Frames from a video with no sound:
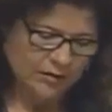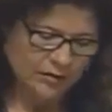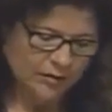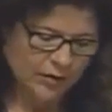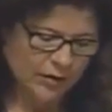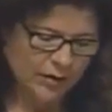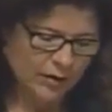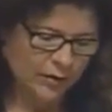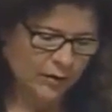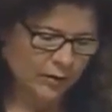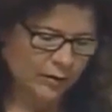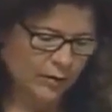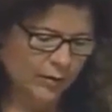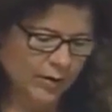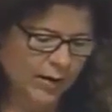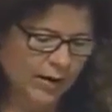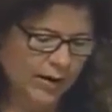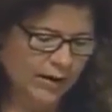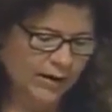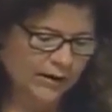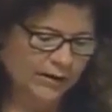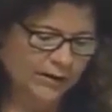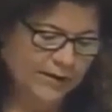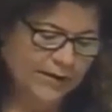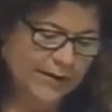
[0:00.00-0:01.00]
So
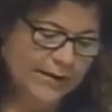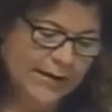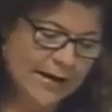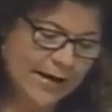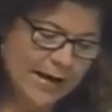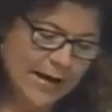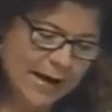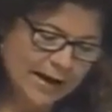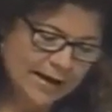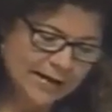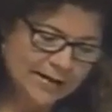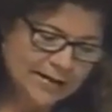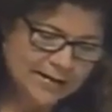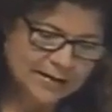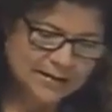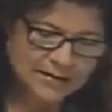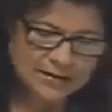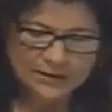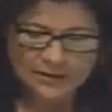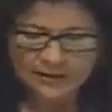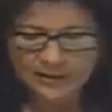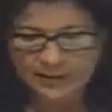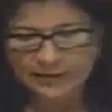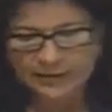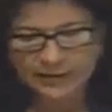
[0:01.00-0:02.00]
the
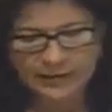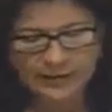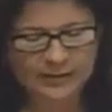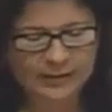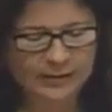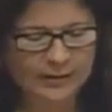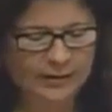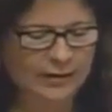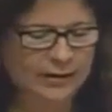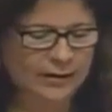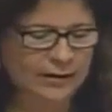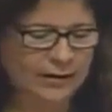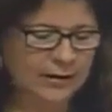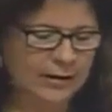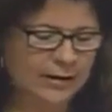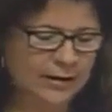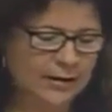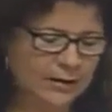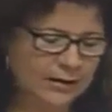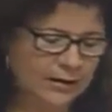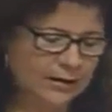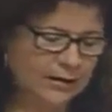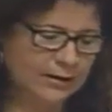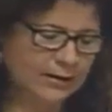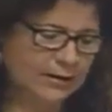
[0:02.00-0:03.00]
next
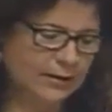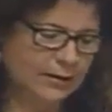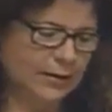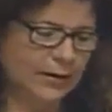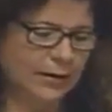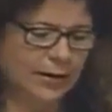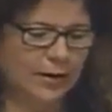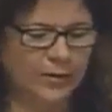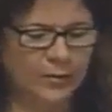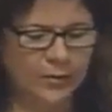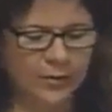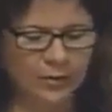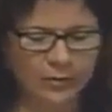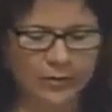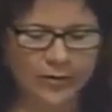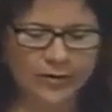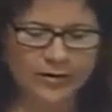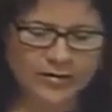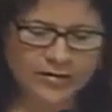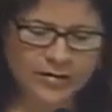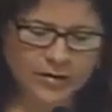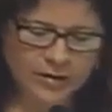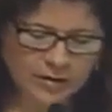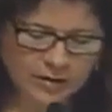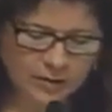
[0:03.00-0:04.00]
item I
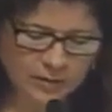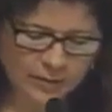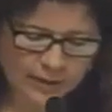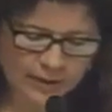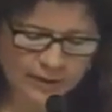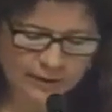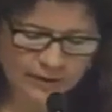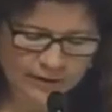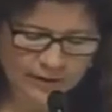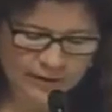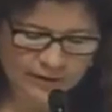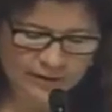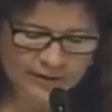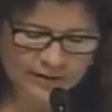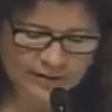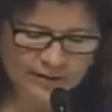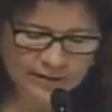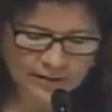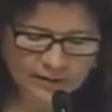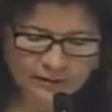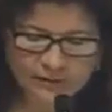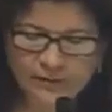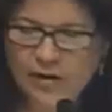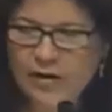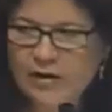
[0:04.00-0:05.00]
want to talk about is
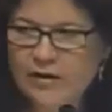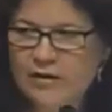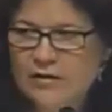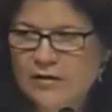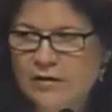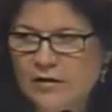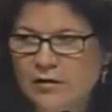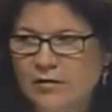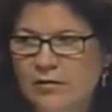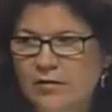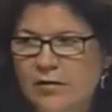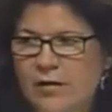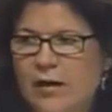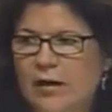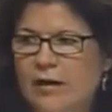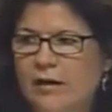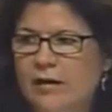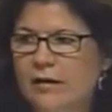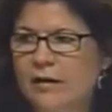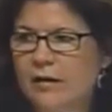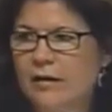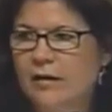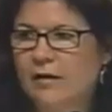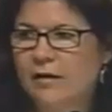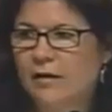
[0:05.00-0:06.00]
volunteers
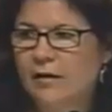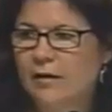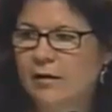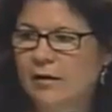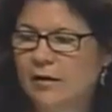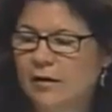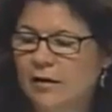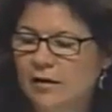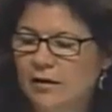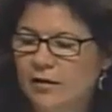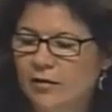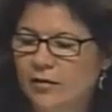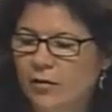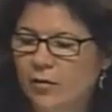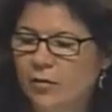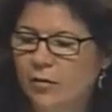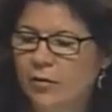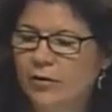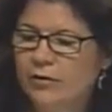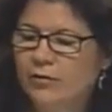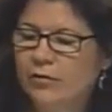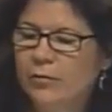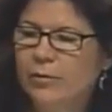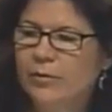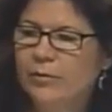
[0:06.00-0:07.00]
in
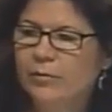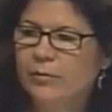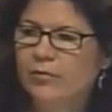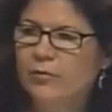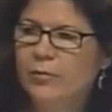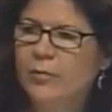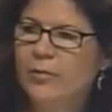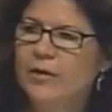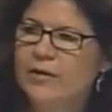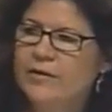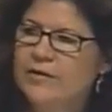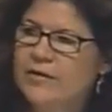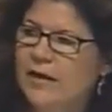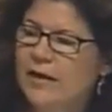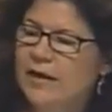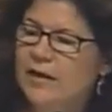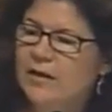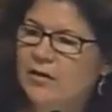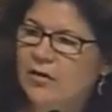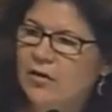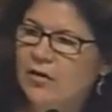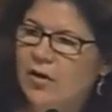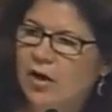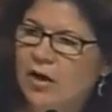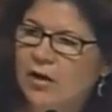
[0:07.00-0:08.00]
oil spill response,
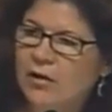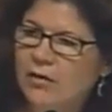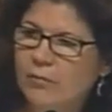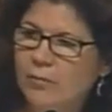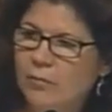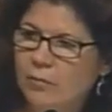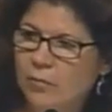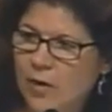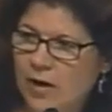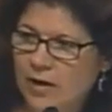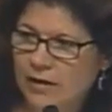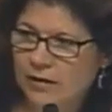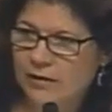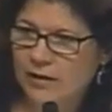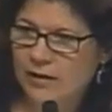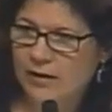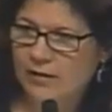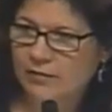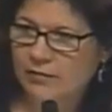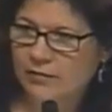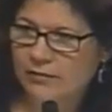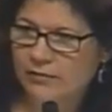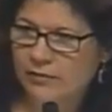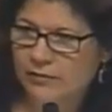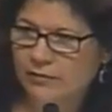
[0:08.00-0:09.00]
and not
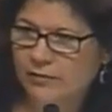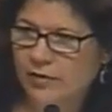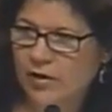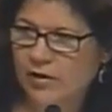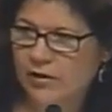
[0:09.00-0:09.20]
wildlife